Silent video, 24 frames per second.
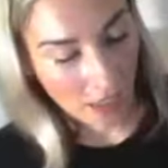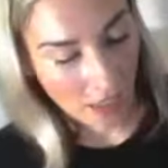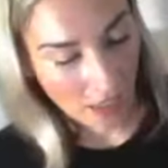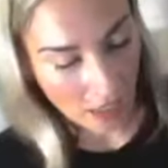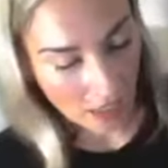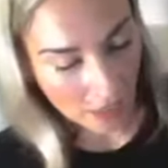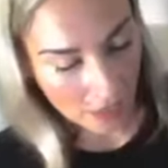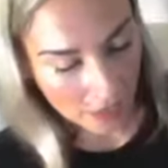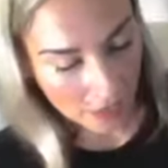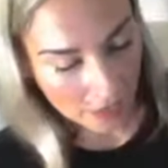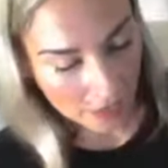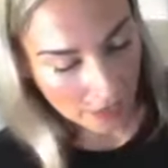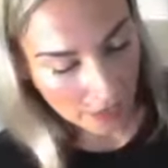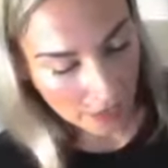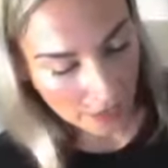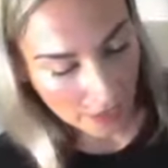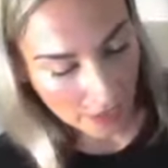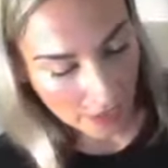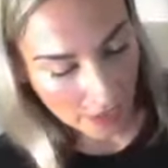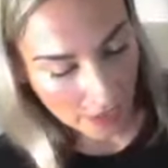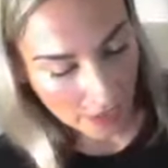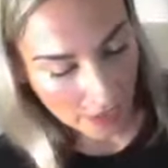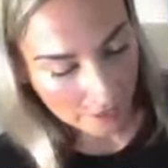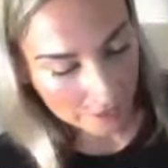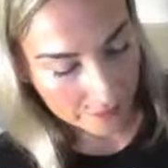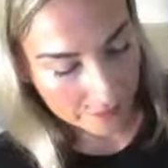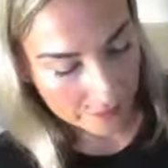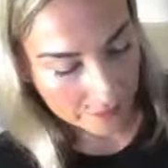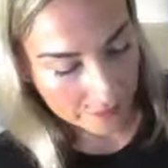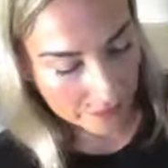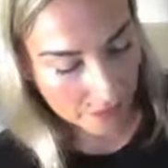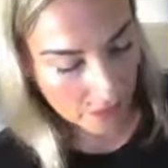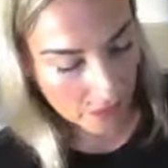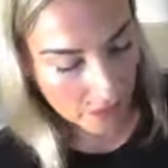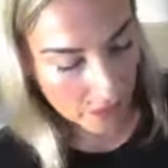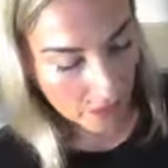Hallelujah.
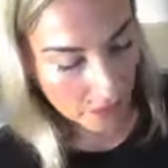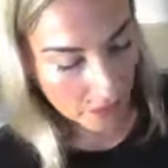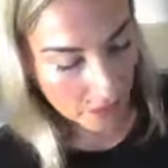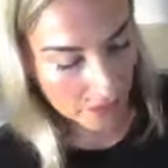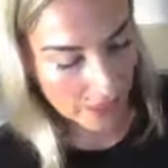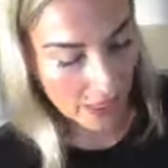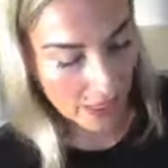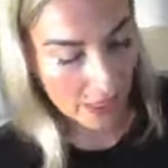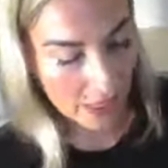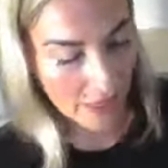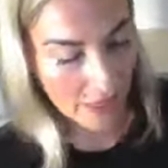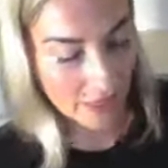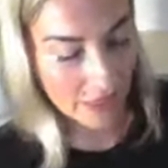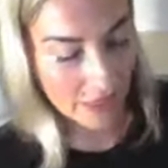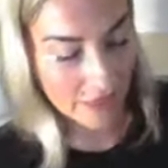Okay.